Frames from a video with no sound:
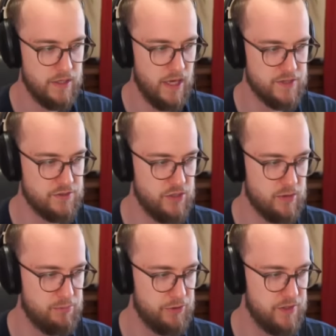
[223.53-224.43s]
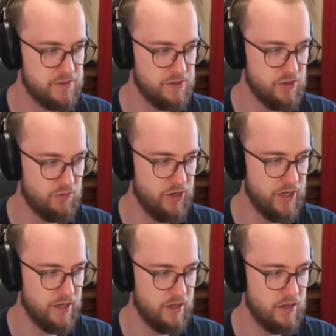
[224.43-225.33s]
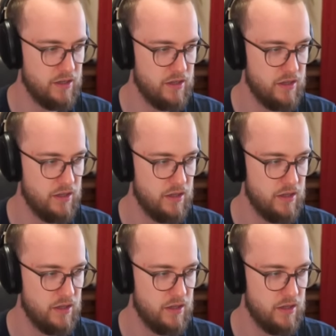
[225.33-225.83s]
Yeah, so you can put this on your ring.